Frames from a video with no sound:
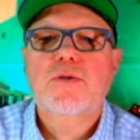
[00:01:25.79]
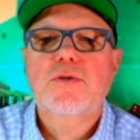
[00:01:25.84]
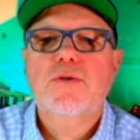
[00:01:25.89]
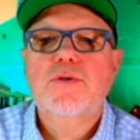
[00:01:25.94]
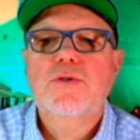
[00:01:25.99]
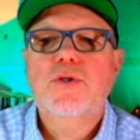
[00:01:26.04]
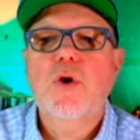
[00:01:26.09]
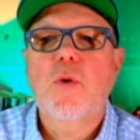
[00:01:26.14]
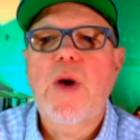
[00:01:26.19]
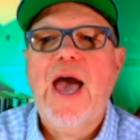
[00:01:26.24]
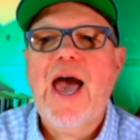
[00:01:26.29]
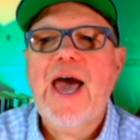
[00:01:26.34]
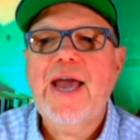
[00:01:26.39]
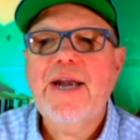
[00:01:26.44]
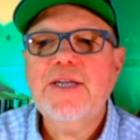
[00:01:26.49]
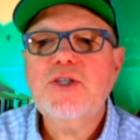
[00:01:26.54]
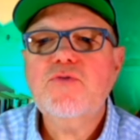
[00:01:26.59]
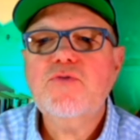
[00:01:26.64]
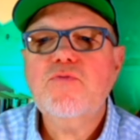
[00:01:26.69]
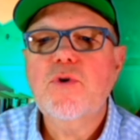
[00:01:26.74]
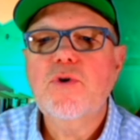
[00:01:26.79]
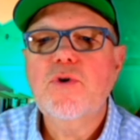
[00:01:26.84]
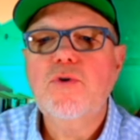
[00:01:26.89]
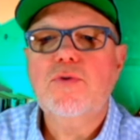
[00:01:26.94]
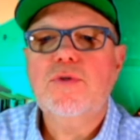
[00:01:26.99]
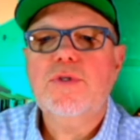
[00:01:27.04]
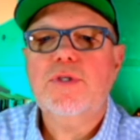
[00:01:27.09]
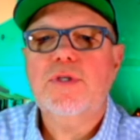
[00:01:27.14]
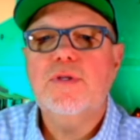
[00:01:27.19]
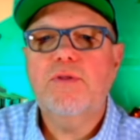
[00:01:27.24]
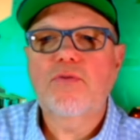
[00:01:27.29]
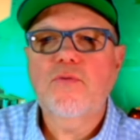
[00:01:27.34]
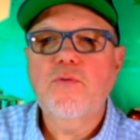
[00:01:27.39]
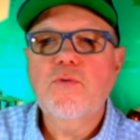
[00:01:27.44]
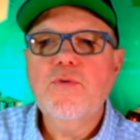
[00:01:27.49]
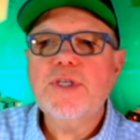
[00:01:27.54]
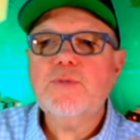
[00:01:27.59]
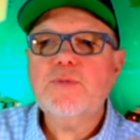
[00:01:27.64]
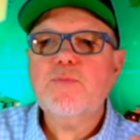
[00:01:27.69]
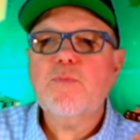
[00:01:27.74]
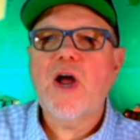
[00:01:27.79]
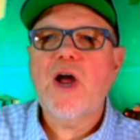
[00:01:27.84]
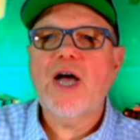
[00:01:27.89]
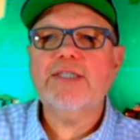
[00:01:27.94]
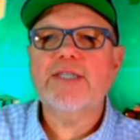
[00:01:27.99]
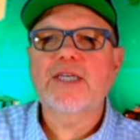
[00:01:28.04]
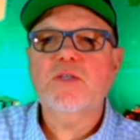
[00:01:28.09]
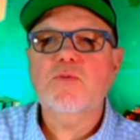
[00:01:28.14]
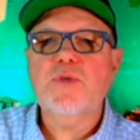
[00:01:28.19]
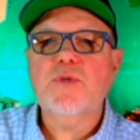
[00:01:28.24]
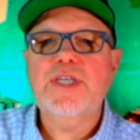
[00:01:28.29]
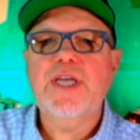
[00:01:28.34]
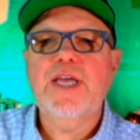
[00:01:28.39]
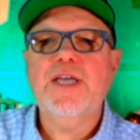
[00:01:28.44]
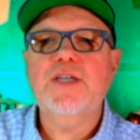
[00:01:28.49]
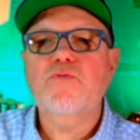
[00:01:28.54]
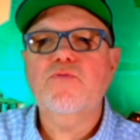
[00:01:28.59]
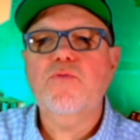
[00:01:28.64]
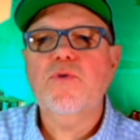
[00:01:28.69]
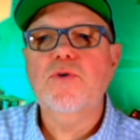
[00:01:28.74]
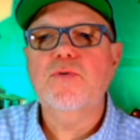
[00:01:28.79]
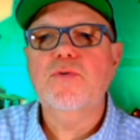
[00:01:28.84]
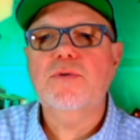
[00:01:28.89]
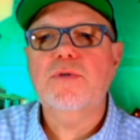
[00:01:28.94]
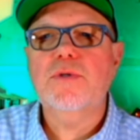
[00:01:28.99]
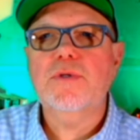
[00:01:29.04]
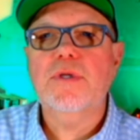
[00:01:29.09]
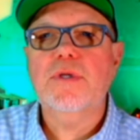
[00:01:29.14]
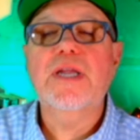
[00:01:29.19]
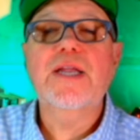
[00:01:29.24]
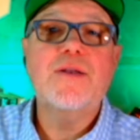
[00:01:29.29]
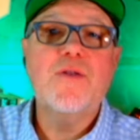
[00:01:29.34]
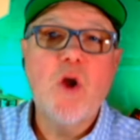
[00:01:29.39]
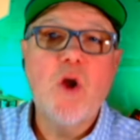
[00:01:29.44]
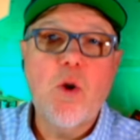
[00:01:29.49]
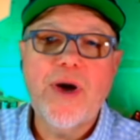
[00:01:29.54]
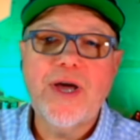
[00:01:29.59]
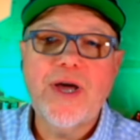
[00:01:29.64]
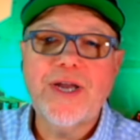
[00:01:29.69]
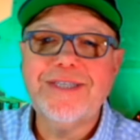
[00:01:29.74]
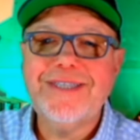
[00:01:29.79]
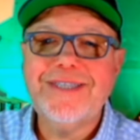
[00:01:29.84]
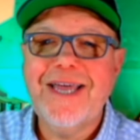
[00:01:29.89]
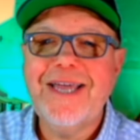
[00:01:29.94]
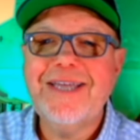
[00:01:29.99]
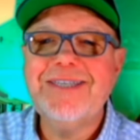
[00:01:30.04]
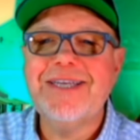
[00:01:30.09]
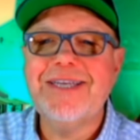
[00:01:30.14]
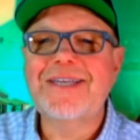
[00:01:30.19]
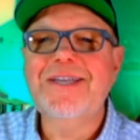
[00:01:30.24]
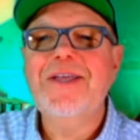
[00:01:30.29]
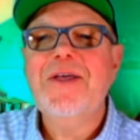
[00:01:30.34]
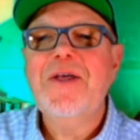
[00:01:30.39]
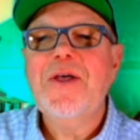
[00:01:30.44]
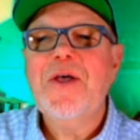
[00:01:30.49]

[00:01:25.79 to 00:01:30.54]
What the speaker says: So at its root, through this process with chroot, and no pun intended,